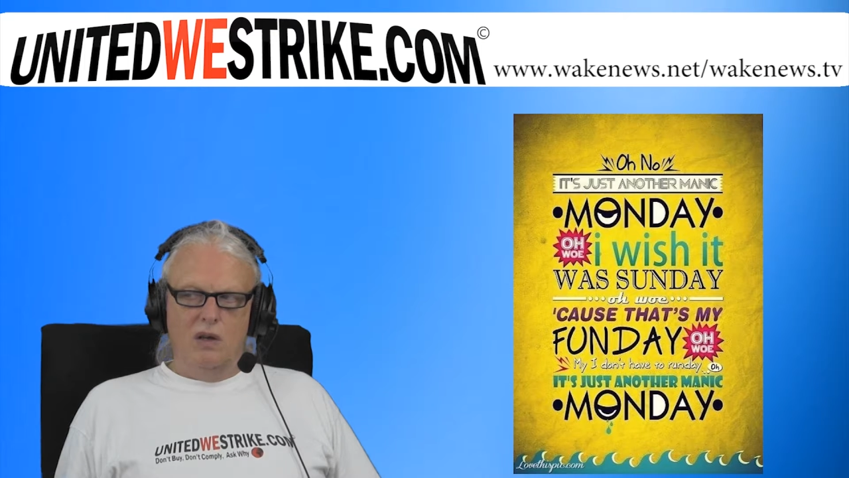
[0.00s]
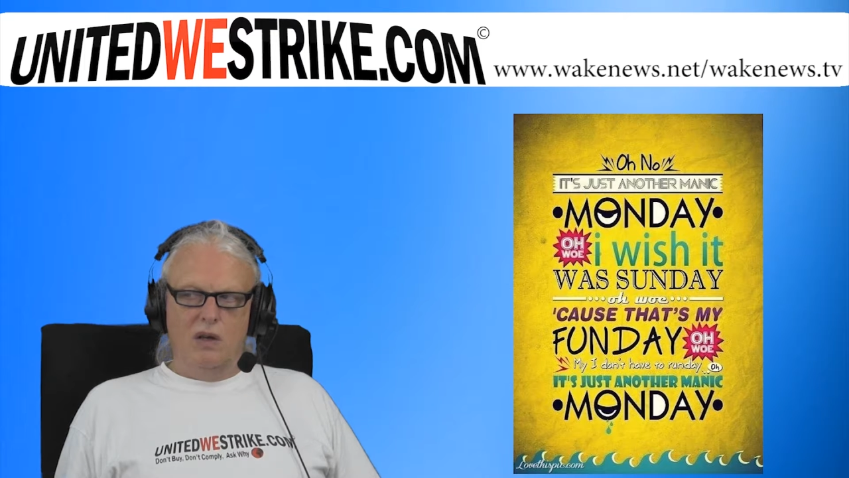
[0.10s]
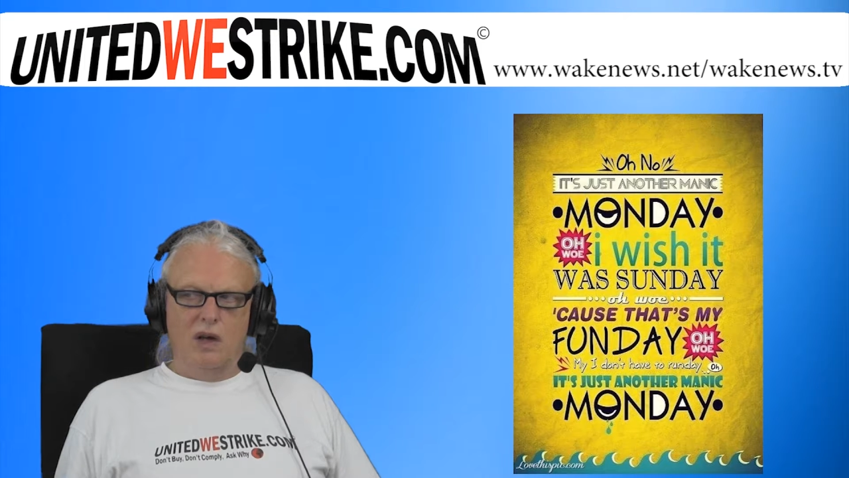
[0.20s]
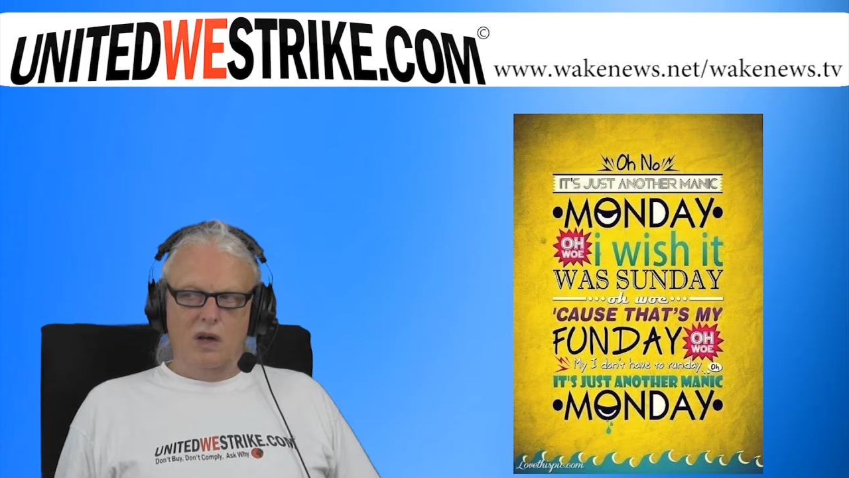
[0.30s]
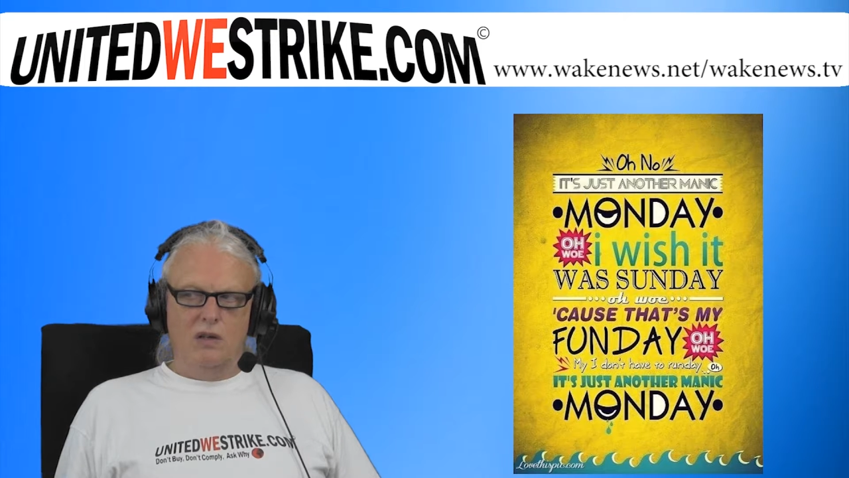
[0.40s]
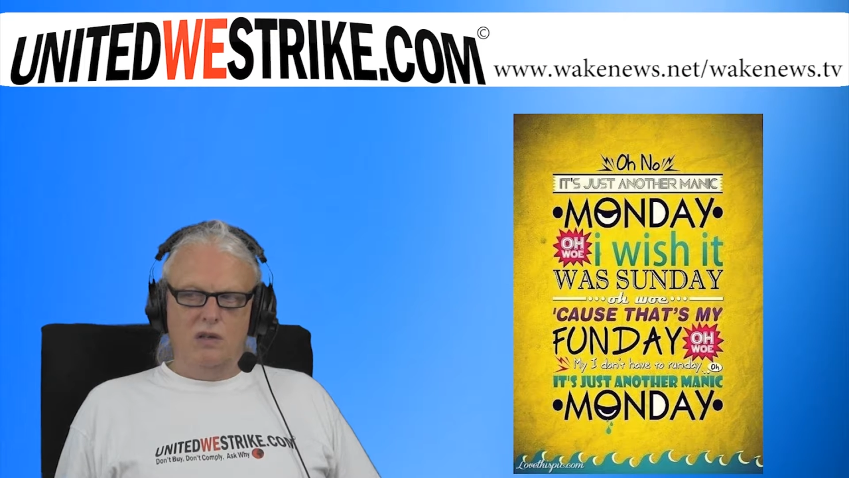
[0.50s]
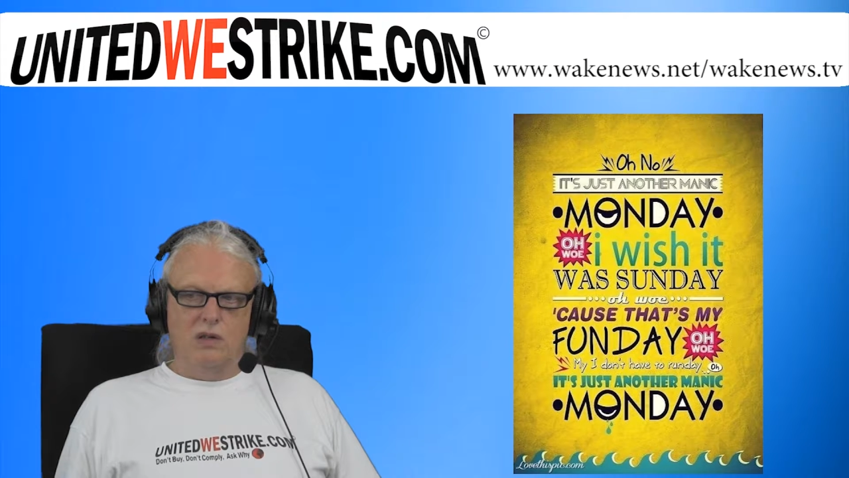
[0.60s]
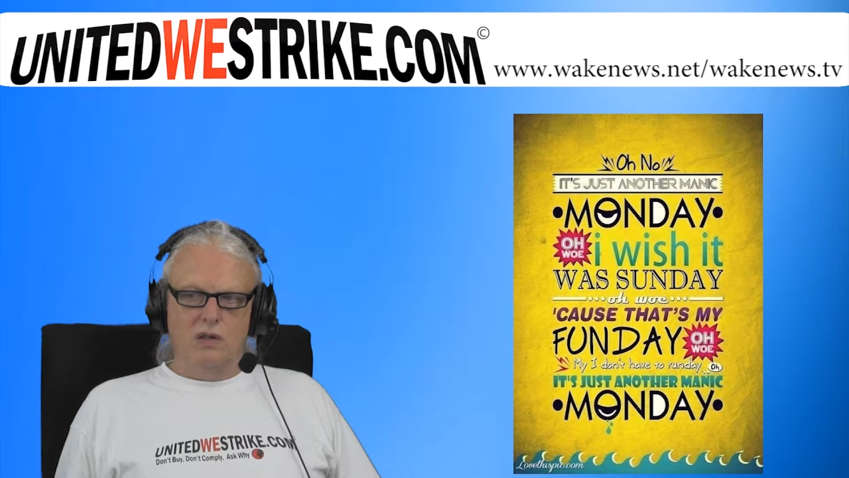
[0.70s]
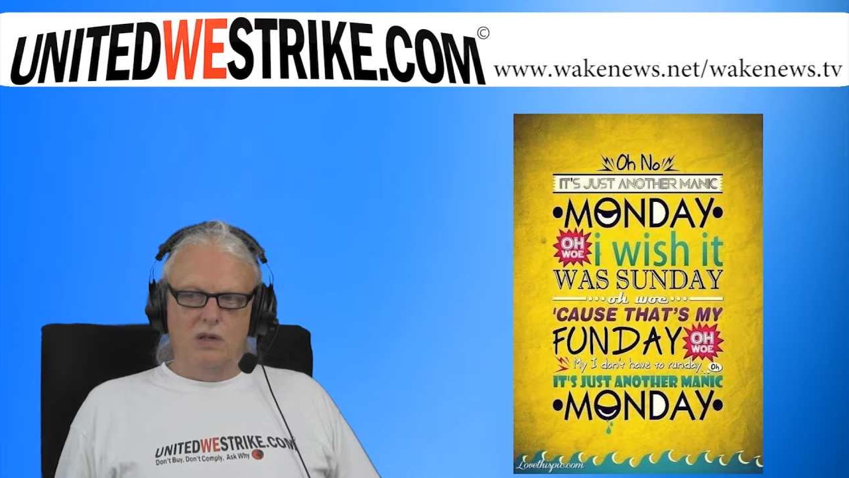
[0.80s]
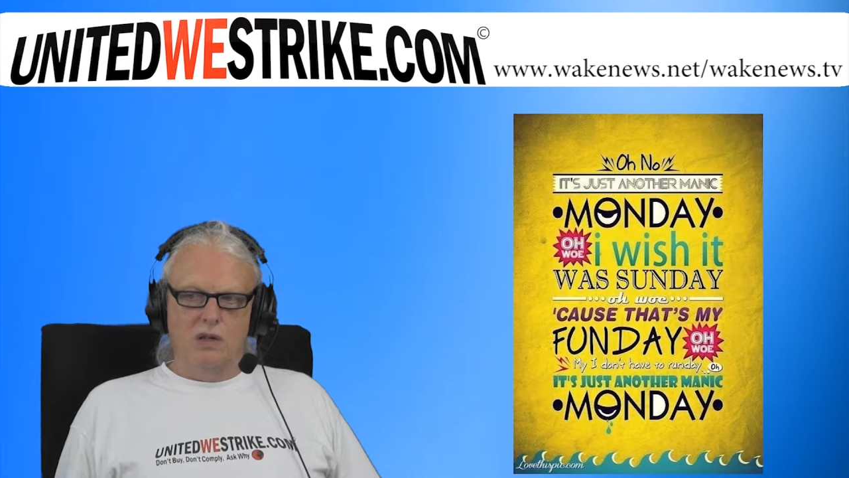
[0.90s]
Yeah, and
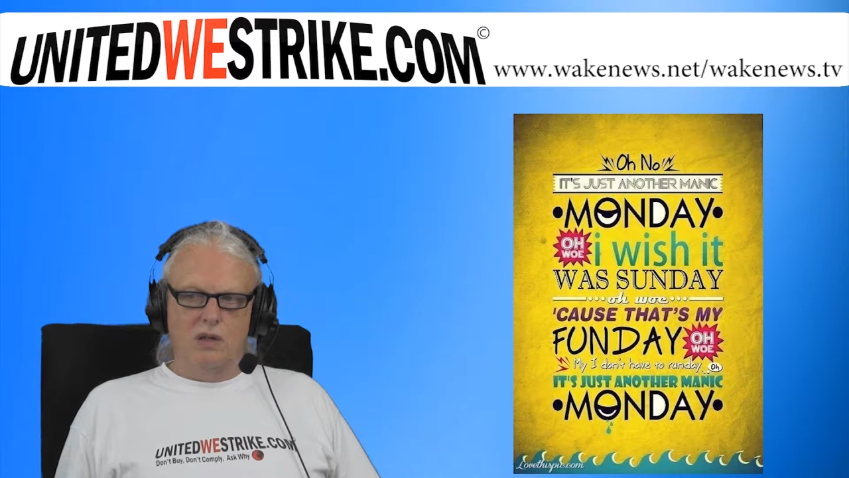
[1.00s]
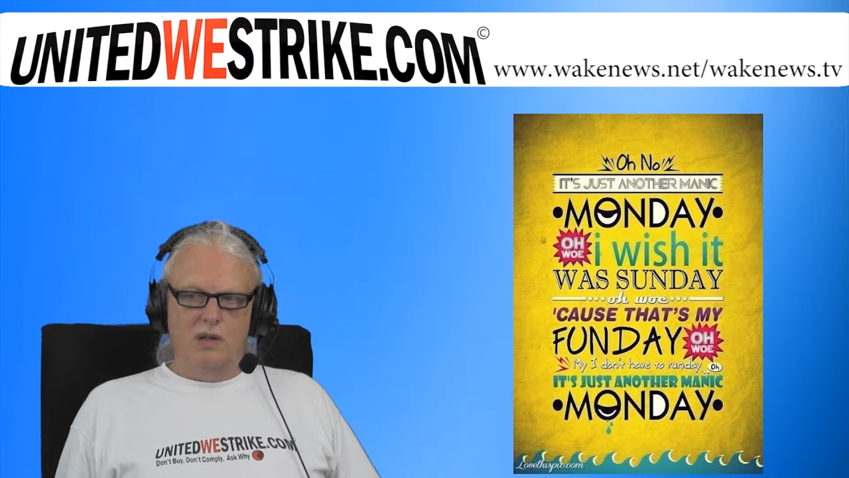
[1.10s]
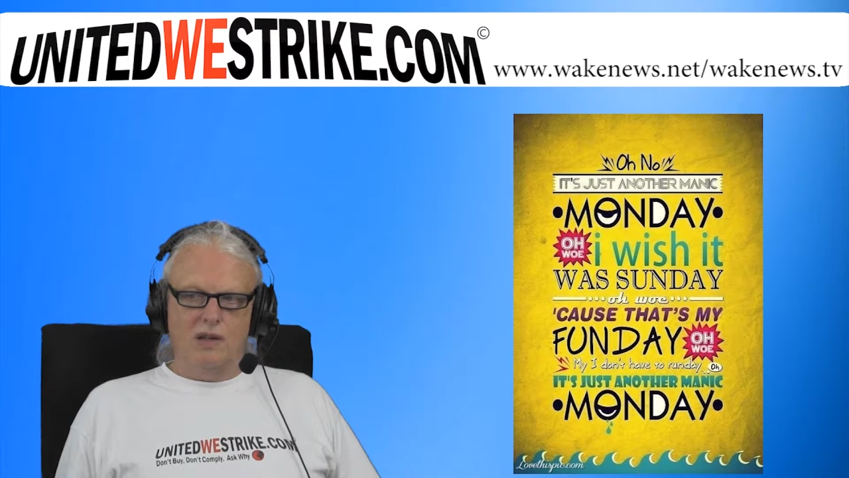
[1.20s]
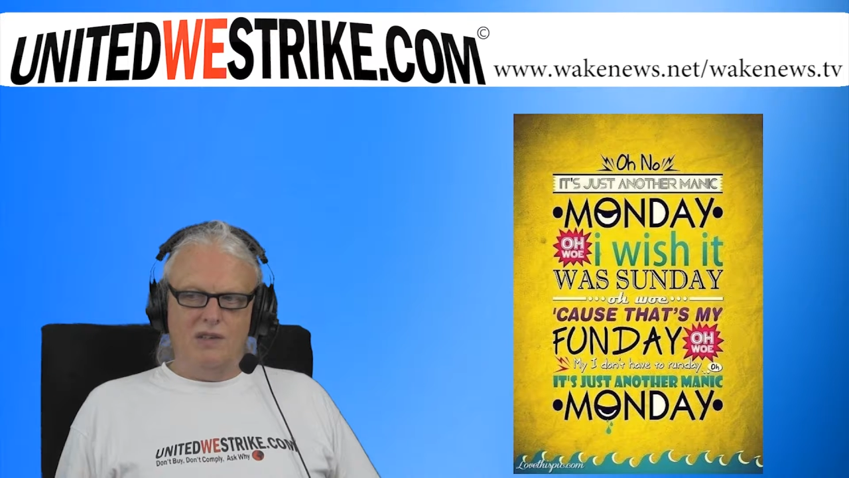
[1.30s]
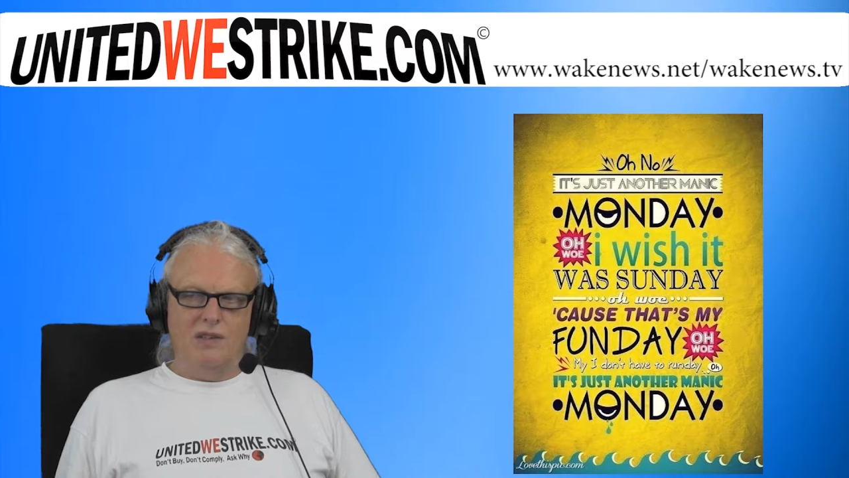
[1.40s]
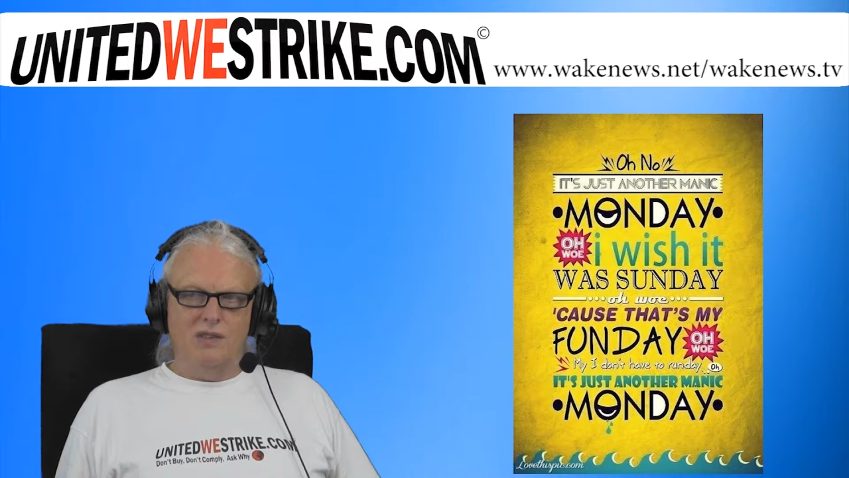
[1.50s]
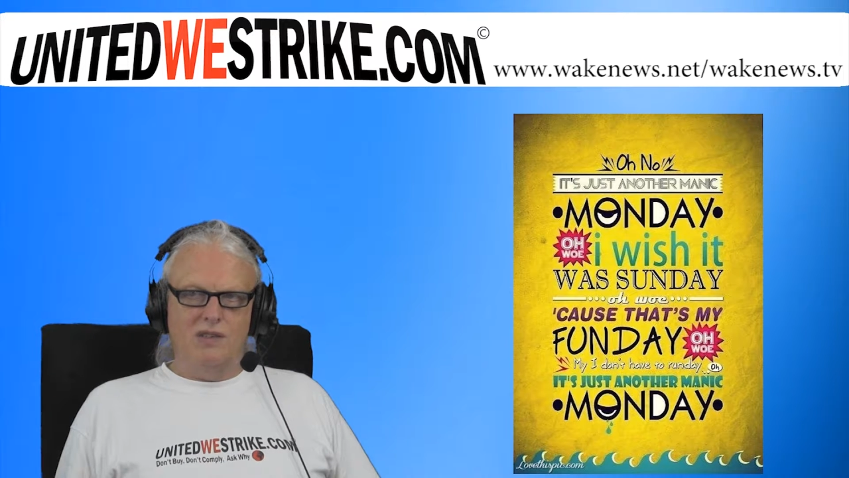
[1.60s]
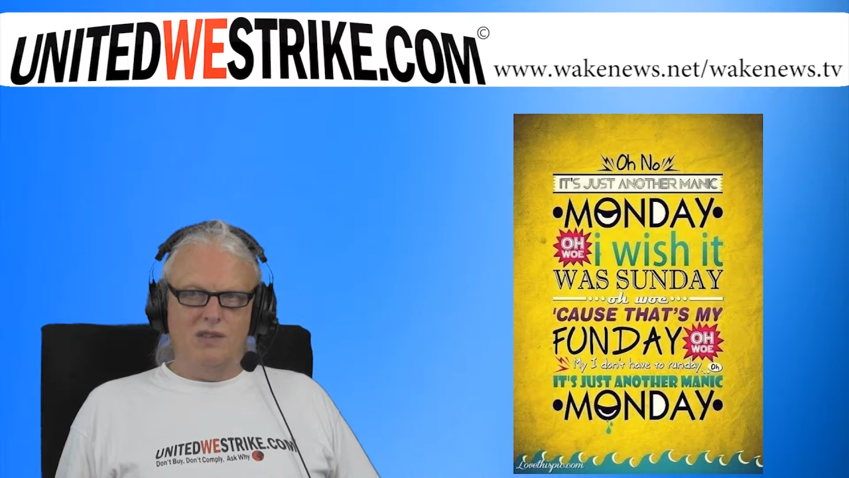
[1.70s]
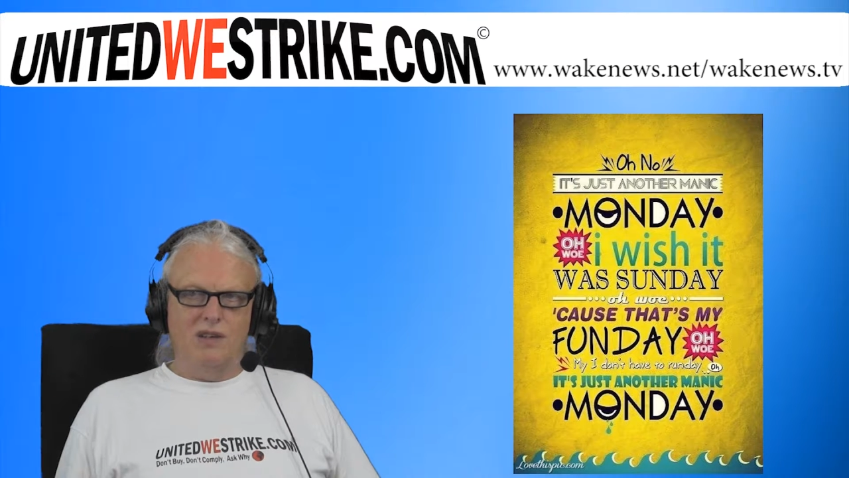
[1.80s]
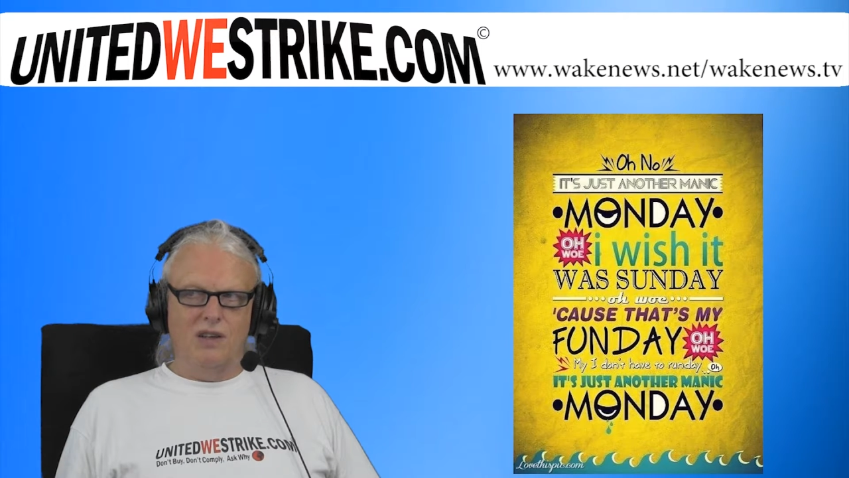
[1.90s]
that is